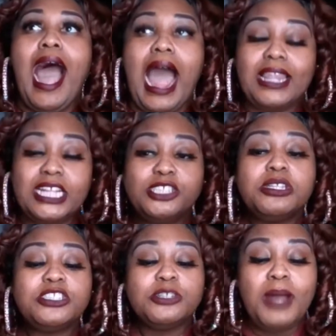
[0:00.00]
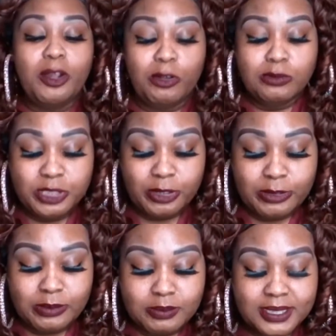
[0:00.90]
I like to do things on my own
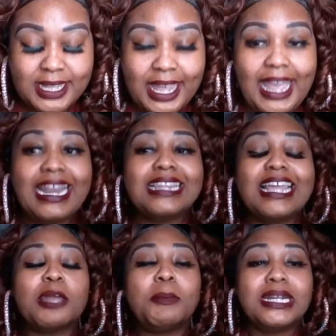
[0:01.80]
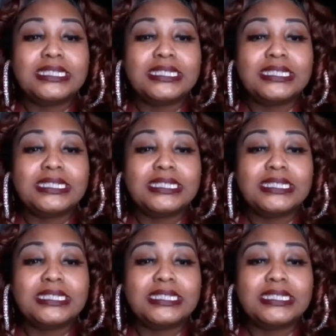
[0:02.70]
terms, and I like my